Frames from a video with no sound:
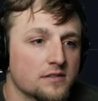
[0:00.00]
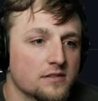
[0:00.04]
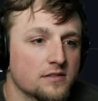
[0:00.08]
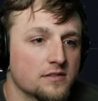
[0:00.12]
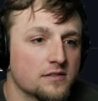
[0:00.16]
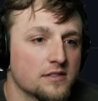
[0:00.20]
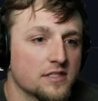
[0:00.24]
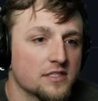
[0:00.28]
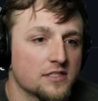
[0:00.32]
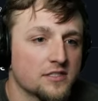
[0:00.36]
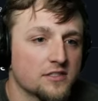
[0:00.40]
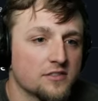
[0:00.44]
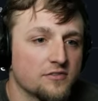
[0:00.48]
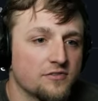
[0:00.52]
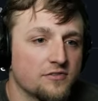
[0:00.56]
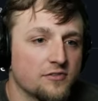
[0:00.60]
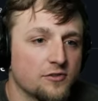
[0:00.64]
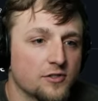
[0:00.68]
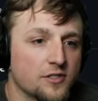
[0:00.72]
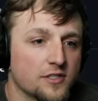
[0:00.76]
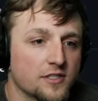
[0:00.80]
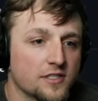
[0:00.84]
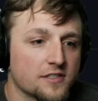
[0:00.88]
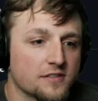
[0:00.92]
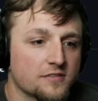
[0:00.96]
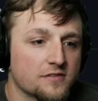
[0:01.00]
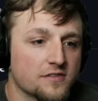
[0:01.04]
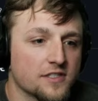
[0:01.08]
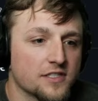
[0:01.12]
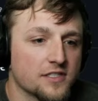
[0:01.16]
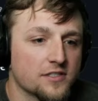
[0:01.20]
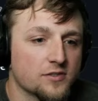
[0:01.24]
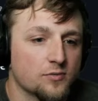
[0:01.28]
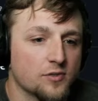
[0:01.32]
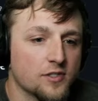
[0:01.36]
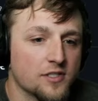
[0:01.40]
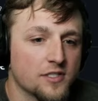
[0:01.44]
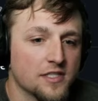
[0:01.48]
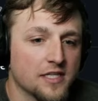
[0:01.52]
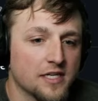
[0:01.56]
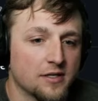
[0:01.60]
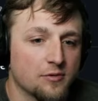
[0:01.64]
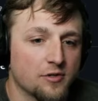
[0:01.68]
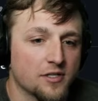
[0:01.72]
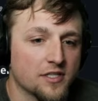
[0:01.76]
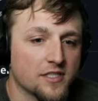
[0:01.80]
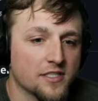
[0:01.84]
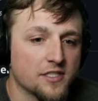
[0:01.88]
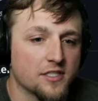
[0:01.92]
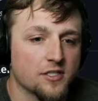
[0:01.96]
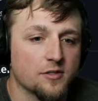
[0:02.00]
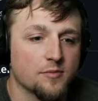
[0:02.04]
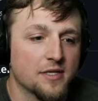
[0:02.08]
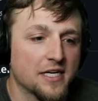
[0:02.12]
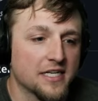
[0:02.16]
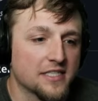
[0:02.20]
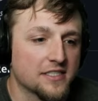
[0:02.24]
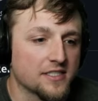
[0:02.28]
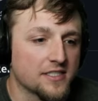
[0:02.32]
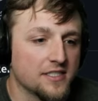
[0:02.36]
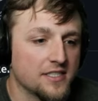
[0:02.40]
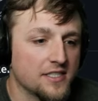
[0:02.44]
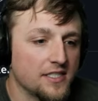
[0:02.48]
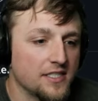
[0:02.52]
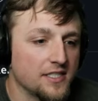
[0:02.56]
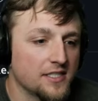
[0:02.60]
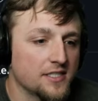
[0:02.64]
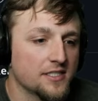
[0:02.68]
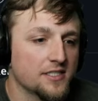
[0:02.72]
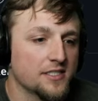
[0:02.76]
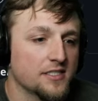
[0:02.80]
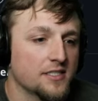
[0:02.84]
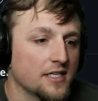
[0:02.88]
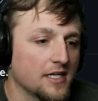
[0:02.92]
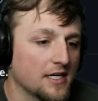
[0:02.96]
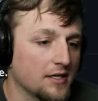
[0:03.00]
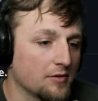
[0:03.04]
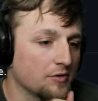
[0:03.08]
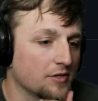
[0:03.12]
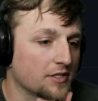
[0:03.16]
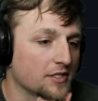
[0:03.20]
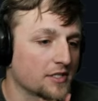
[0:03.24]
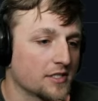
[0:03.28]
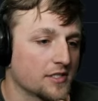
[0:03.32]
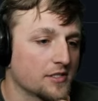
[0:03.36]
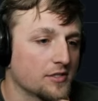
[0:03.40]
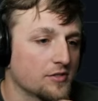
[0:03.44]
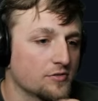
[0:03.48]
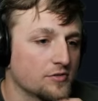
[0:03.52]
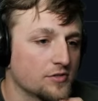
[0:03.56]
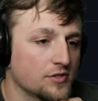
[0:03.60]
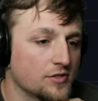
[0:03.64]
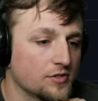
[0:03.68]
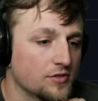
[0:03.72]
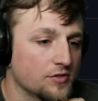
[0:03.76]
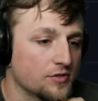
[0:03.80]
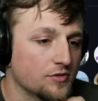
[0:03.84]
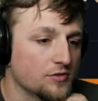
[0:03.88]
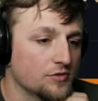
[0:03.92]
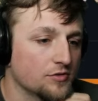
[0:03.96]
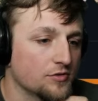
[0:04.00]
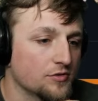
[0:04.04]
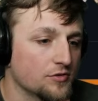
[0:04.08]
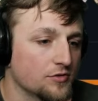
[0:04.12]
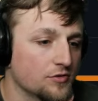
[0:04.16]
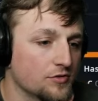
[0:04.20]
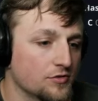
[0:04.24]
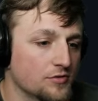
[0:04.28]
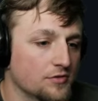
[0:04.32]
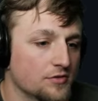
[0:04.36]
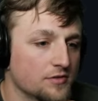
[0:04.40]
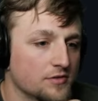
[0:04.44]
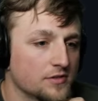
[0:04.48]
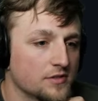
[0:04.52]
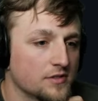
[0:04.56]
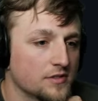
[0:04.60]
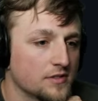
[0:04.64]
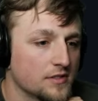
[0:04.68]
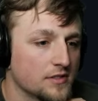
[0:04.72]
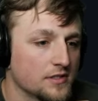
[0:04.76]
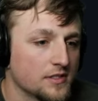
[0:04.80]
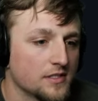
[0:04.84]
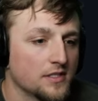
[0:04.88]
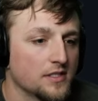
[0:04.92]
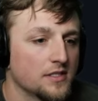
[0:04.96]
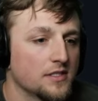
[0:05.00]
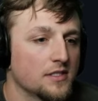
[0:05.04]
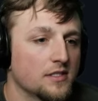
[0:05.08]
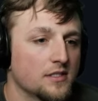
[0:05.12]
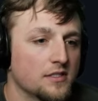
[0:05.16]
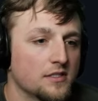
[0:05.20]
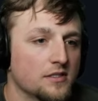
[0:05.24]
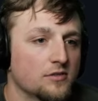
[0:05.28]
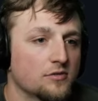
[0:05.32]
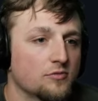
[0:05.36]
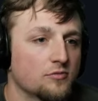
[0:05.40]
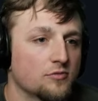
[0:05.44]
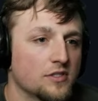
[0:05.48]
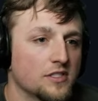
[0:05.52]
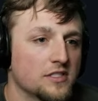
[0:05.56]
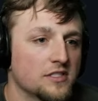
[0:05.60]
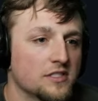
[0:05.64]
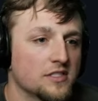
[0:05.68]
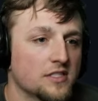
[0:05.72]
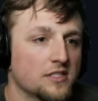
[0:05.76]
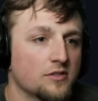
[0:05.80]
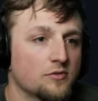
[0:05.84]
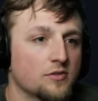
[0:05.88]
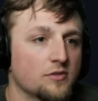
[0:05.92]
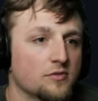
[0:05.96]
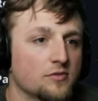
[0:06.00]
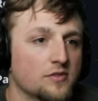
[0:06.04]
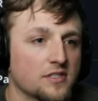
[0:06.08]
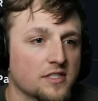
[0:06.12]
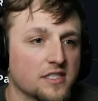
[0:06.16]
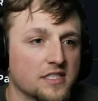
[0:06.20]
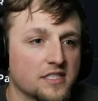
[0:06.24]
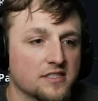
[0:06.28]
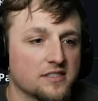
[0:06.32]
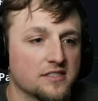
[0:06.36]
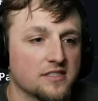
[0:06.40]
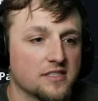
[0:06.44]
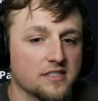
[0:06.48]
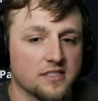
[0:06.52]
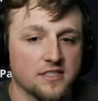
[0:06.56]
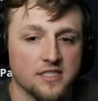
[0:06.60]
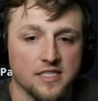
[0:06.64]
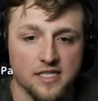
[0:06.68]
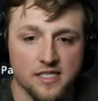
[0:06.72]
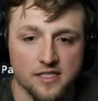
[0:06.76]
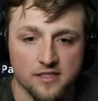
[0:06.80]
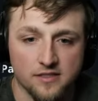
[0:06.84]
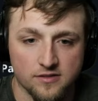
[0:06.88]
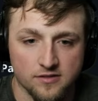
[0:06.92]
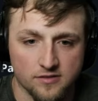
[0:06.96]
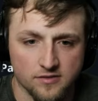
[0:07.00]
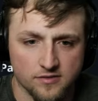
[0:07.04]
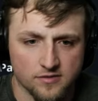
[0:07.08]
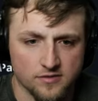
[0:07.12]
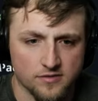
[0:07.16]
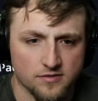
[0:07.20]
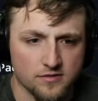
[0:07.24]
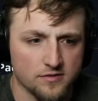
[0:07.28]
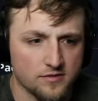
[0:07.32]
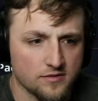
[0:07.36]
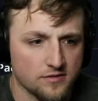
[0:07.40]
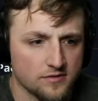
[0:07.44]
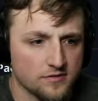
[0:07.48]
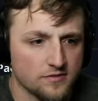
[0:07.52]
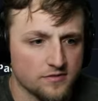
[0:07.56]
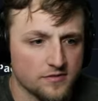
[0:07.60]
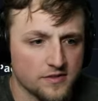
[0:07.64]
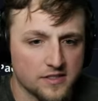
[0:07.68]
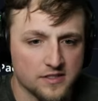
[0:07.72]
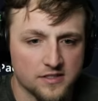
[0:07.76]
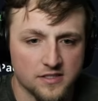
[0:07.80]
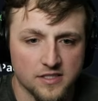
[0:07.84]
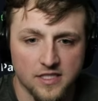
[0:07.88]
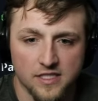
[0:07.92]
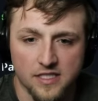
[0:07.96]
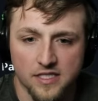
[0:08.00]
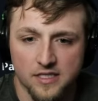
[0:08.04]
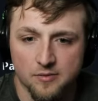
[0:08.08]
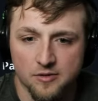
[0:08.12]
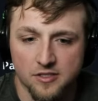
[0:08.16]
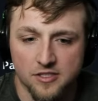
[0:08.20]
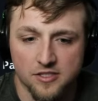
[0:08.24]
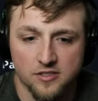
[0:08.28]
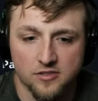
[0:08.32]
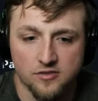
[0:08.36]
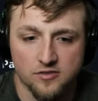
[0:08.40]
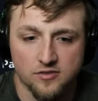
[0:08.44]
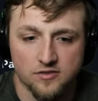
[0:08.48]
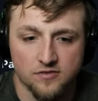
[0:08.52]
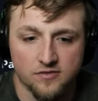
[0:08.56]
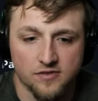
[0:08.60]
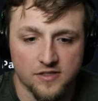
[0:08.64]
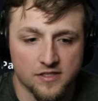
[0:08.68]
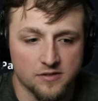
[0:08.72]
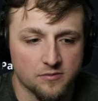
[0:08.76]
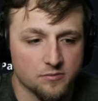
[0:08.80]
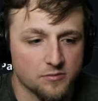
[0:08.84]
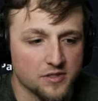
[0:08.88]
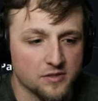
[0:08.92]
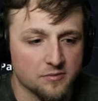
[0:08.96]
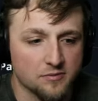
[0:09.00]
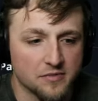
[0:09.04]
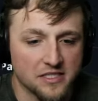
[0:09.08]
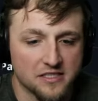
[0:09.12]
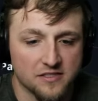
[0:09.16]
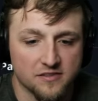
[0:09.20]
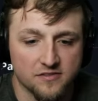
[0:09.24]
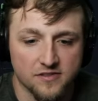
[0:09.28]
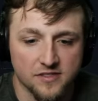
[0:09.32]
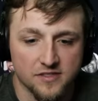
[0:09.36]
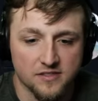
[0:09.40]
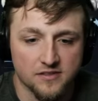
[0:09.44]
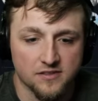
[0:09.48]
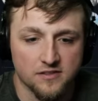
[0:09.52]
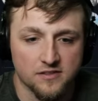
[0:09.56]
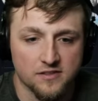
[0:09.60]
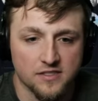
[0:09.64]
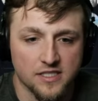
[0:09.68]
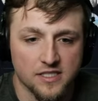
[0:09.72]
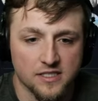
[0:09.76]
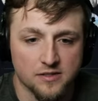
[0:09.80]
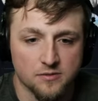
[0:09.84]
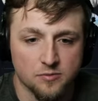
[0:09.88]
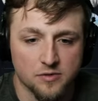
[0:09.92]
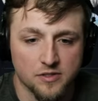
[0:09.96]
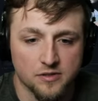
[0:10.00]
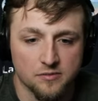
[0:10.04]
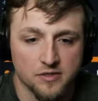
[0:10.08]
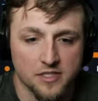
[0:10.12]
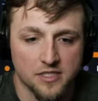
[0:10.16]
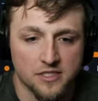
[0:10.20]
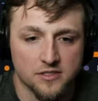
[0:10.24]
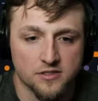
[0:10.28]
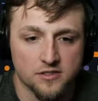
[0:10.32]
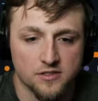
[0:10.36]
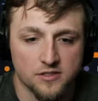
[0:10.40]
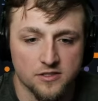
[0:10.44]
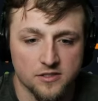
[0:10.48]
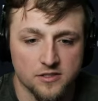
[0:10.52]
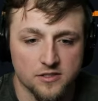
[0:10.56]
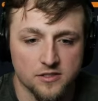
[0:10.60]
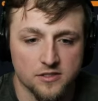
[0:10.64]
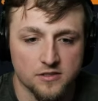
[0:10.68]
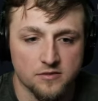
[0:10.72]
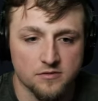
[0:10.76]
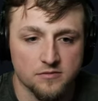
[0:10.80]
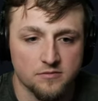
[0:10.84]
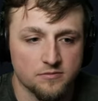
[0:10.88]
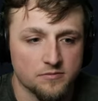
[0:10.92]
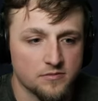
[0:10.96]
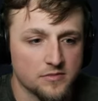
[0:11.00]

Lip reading: This is a fork of this one. I want to go back to here. I want to go to... Isn't there one with like syntax? Fix dynamic to use effect. Bring back the effect syntax. Bring master.